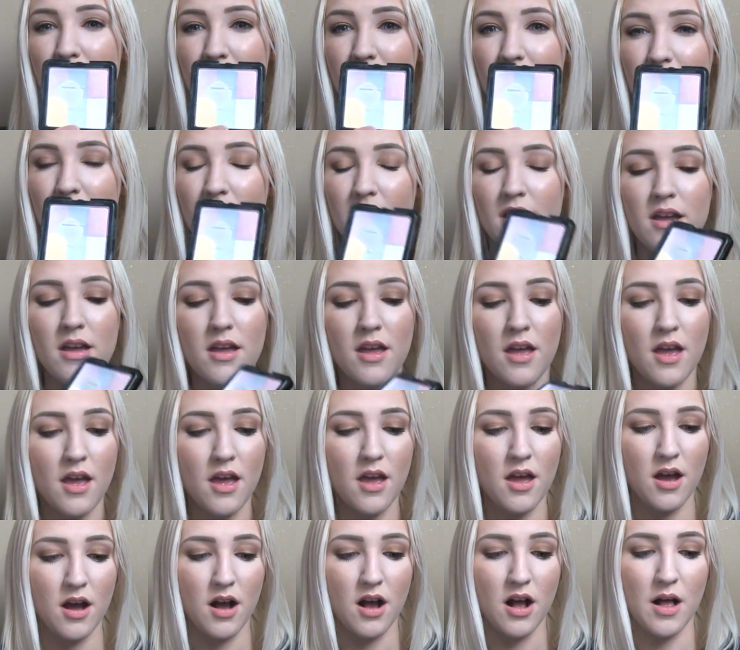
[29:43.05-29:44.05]
thick.
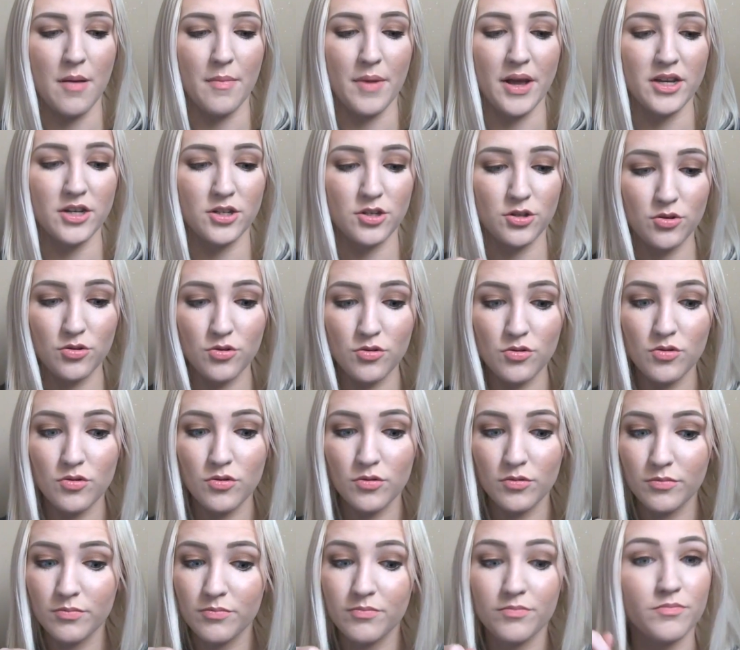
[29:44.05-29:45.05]
I
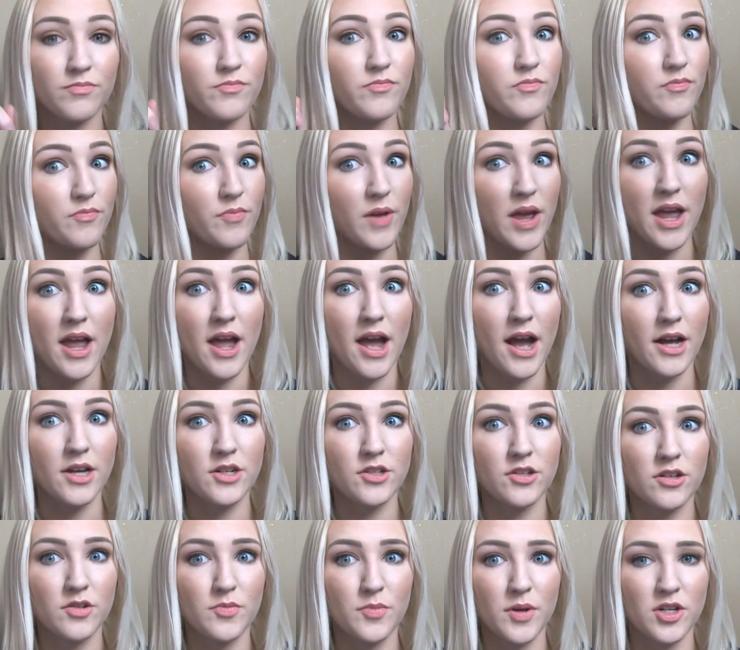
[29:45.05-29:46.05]
do pay
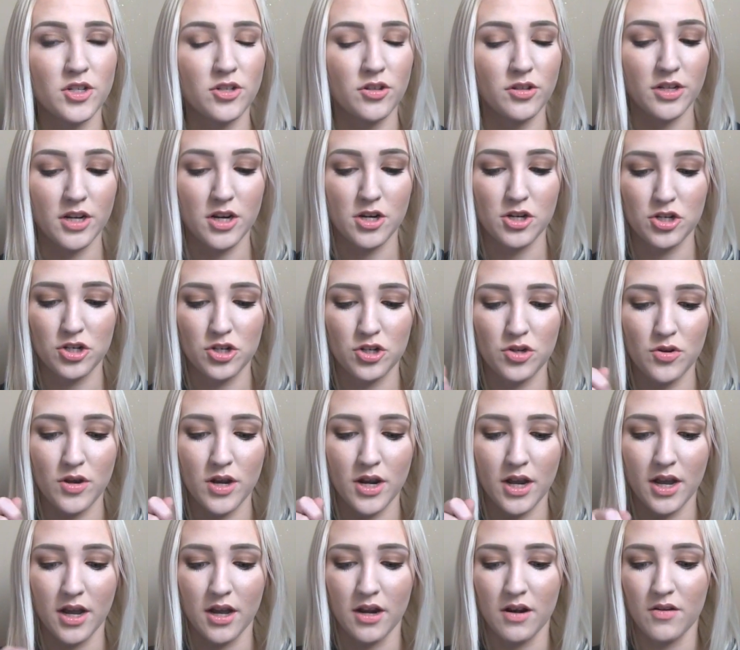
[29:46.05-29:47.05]
extra special attention to it
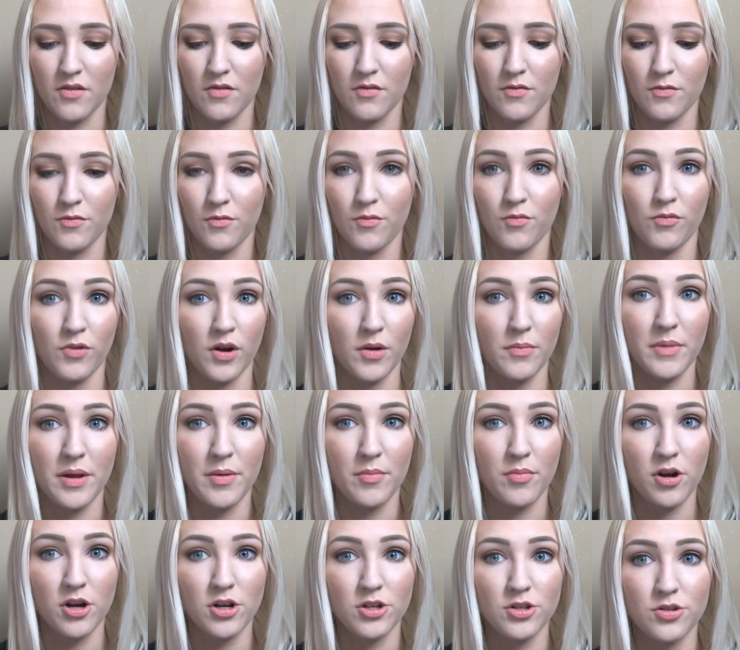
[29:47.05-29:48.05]
and kind of run my
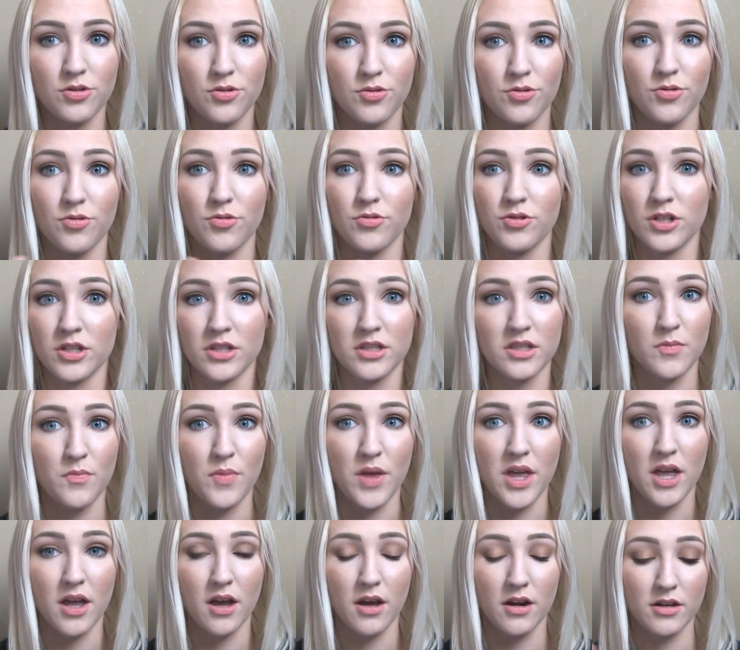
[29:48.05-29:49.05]
brush through just the
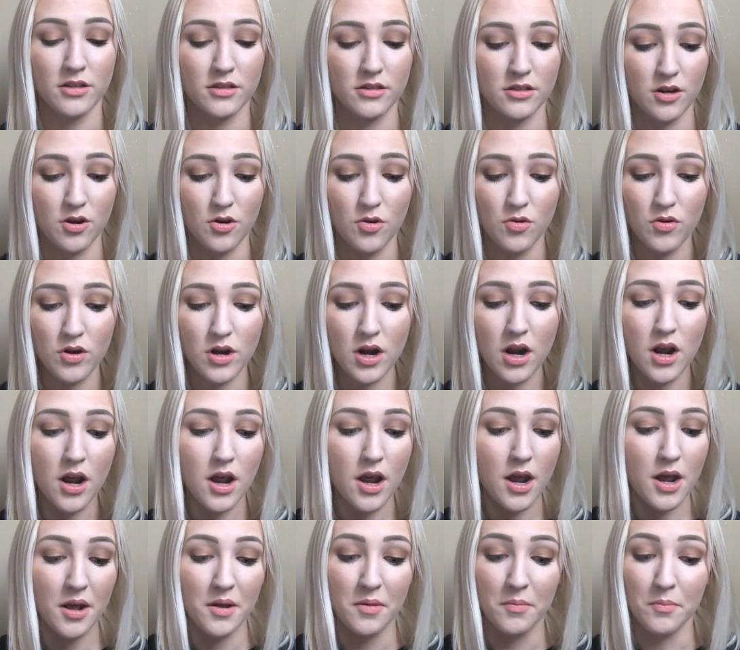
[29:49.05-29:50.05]
pink on its own,
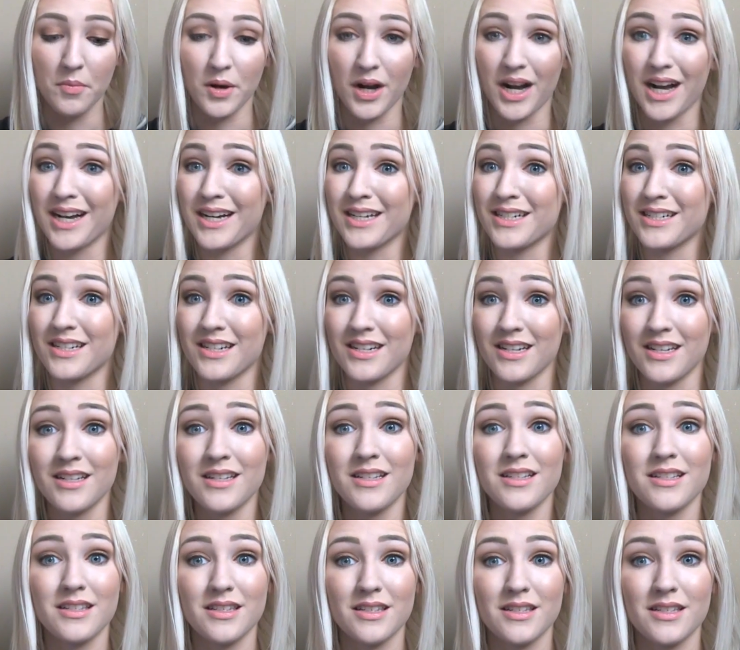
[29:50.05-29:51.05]
but
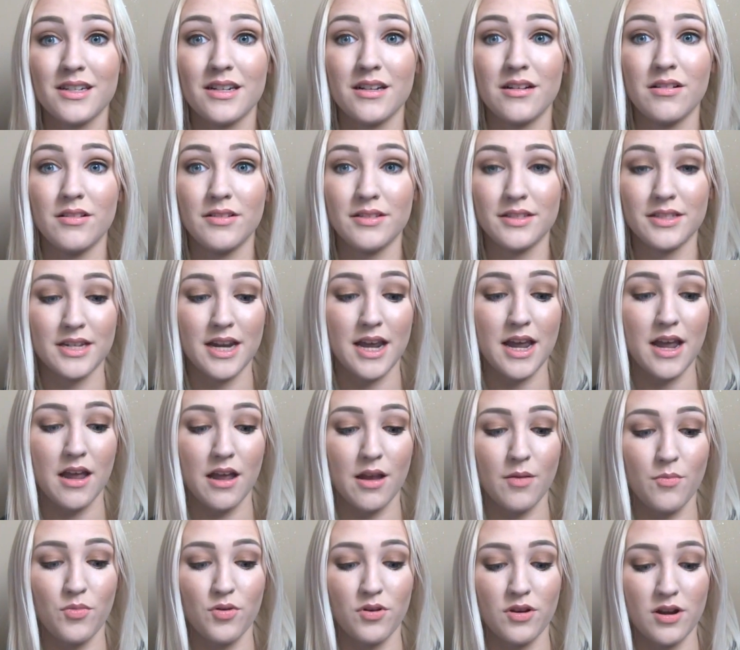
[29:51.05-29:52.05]
it's still
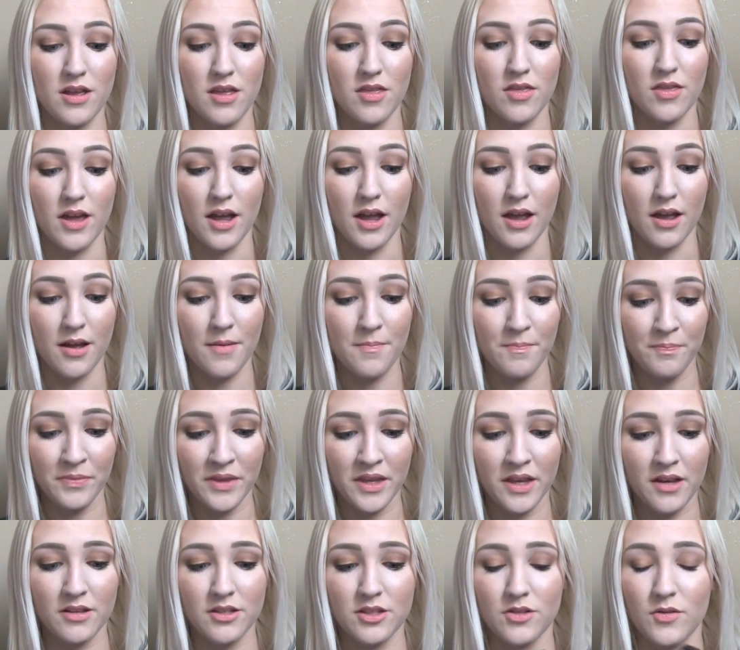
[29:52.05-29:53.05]
staying pretty thick.
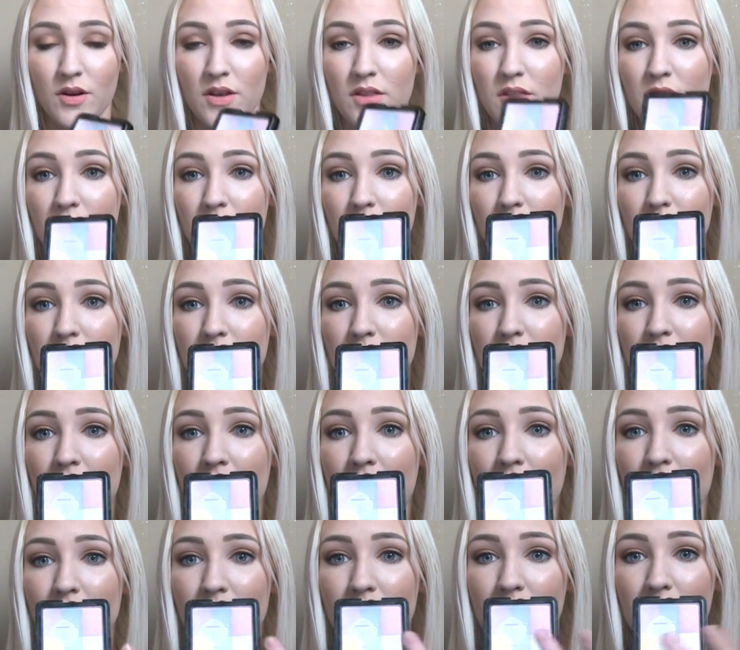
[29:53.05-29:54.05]
So I think we're just going to
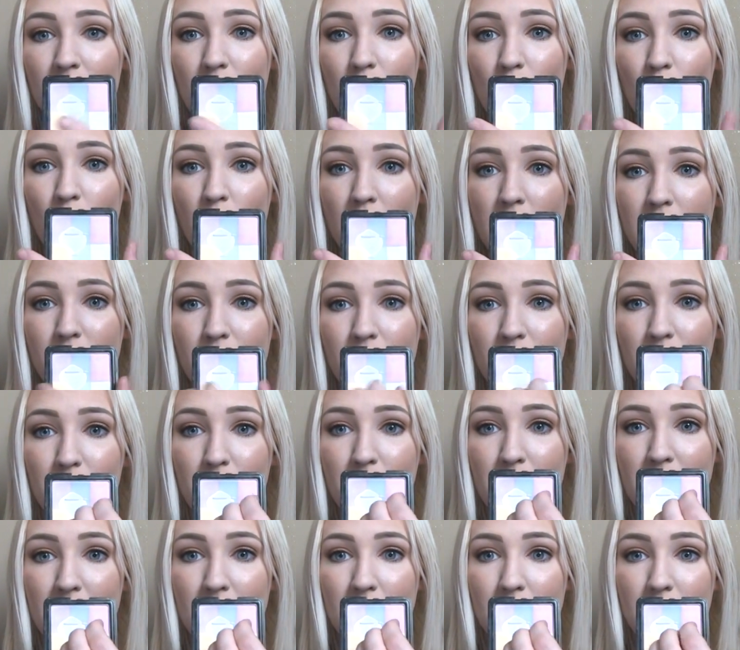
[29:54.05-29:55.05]
have to kind of wait for the
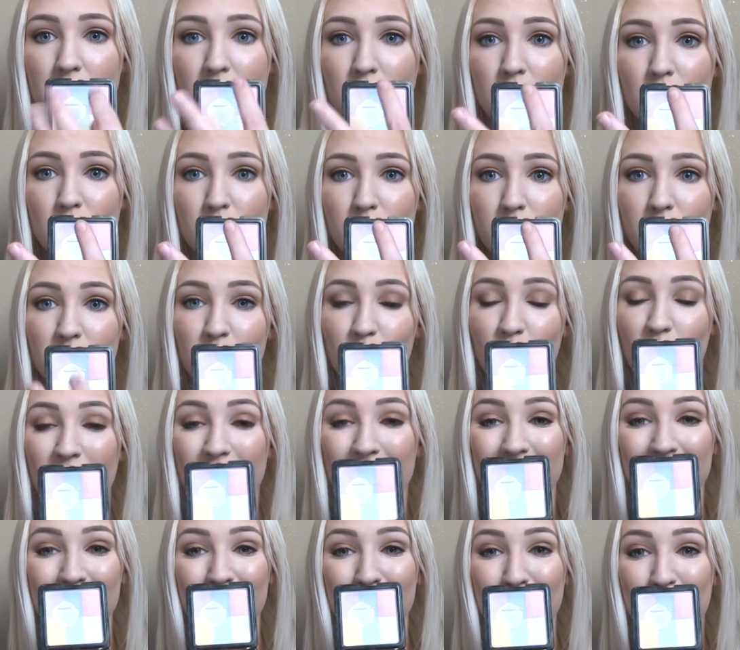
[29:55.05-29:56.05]
pan to
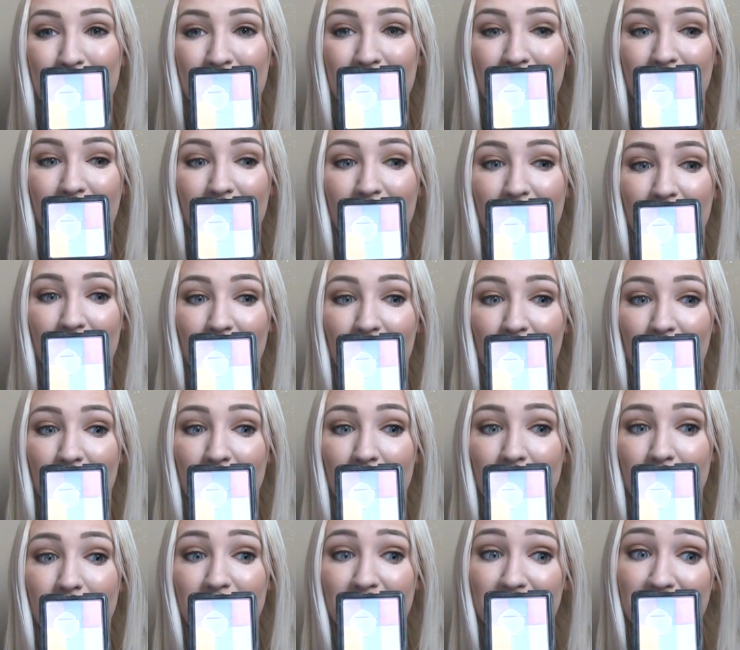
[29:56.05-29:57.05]
spread to the pink, and
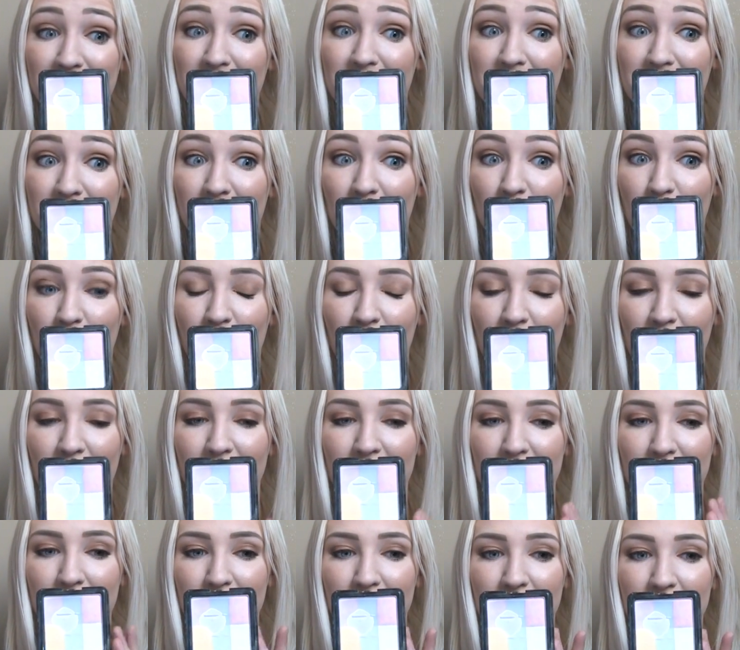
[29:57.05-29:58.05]
then hopefully I'll
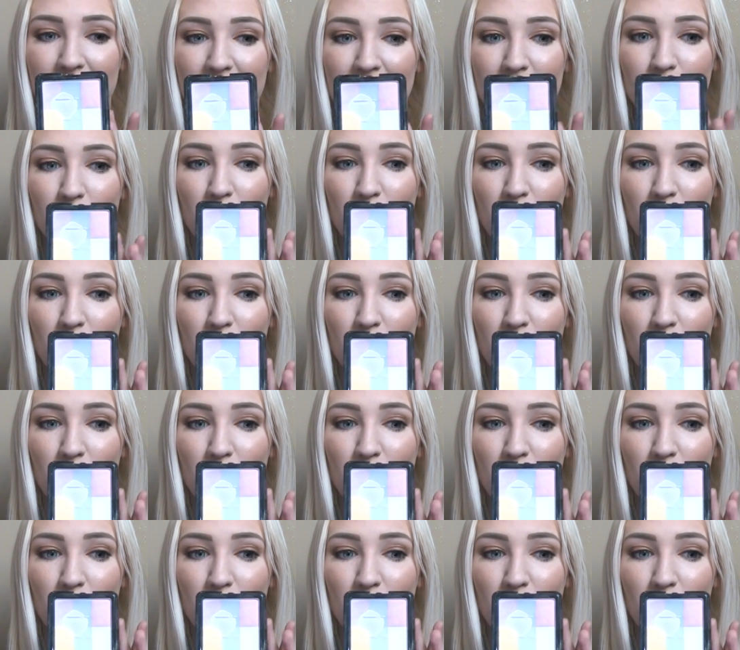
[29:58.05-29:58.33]
start to see some